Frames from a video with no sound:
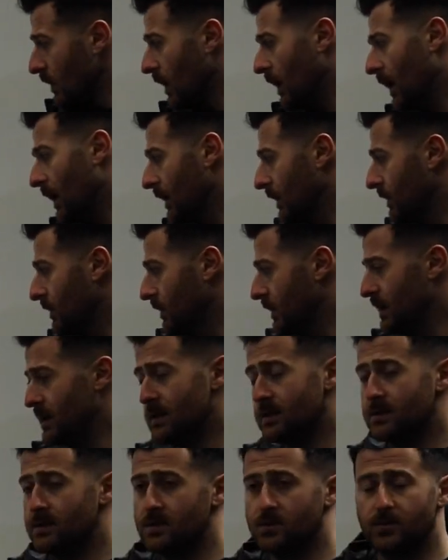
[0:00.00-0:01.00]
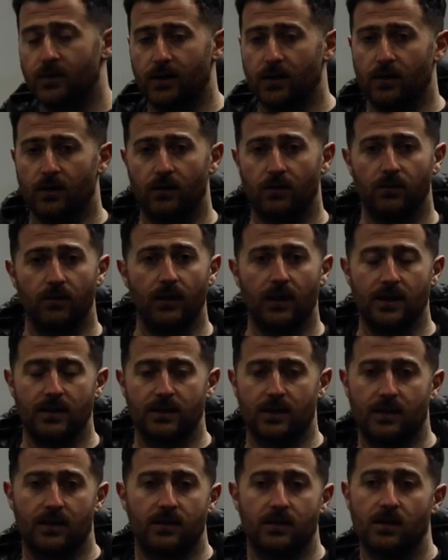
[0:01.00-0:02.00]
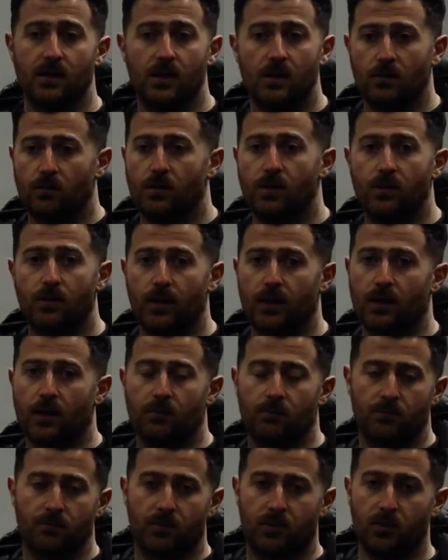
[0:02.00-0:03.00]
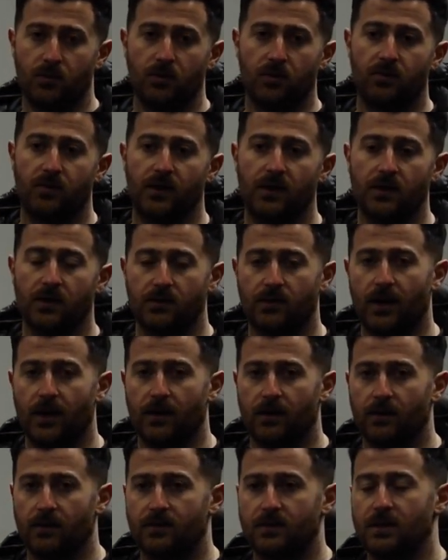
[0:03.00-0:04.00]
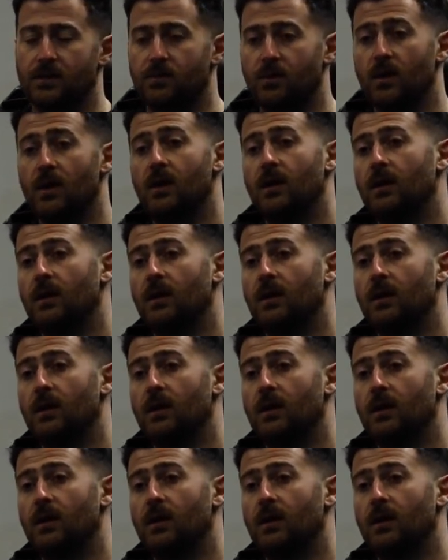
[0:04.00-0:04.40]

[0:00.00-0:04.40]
And the easiest way to realize that is, when you wake up, do you feel like you've had enough sleep?